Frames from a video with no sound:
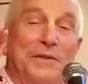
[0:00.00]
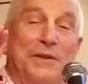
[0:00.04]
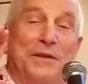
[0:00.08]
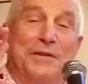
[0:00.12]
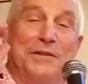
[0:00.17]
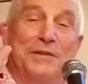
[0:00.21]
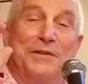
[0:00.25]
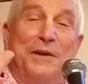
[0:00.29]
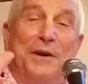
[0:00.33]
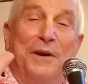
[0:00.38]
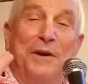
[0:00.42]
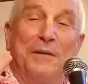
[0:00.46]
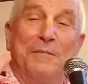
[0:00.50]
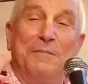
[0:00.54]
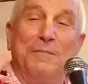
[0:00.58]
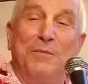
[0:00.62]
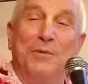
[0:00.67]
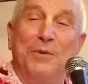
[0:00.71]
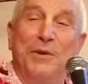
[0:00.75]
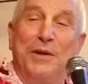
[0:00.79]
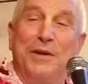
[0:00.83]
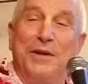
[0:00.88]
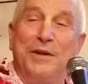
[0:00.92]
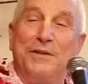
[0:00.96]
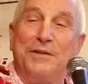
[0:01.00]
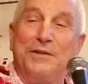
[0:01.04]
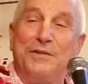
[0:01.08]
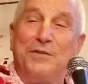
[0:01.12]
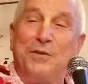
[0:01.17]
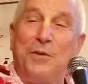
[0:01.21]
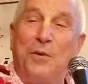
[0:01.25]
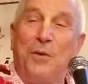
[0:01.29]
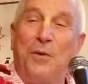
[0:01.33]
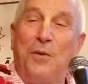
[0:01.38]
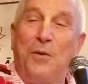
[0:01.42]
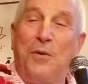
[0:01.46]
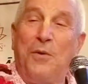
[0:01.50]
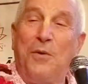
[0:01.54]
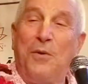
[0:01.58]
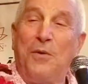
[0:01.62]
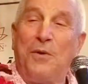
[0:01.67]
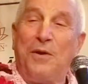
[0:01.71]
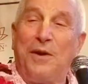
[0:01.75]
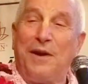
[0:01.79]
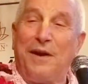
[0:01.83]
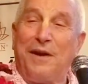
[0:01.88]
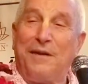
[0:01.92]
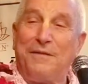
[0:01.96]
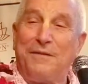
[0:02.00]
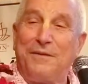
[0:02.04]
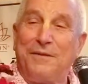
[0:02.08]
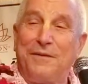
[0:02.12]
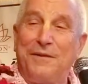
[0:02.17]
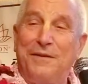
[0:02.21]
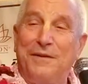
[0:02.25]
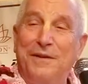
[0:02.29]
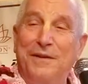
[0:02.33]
this Narad Muni is so clever.